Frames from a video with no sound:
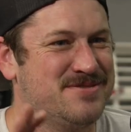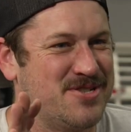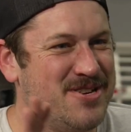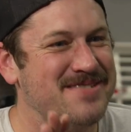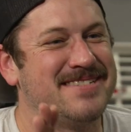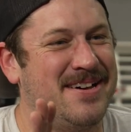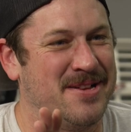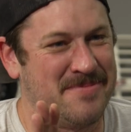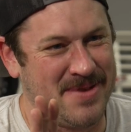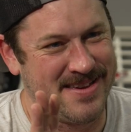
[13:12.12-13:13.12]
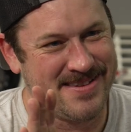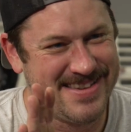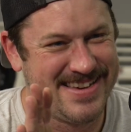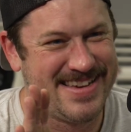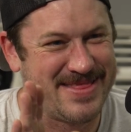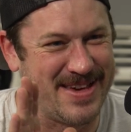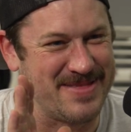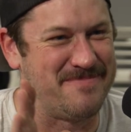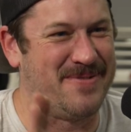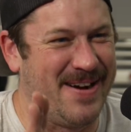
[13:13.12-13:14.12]
so you're telling me that
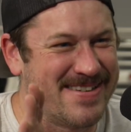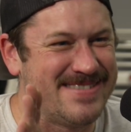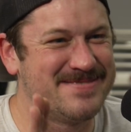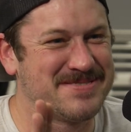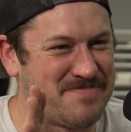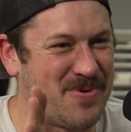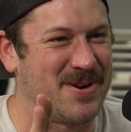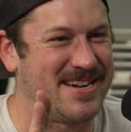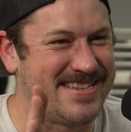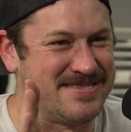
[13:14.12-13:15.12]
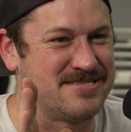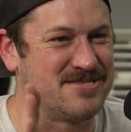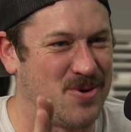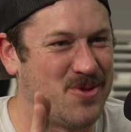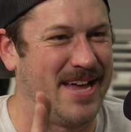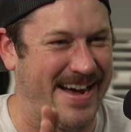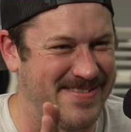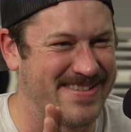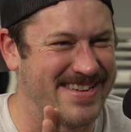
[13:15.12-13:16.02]
the Bronco Sport is sold out?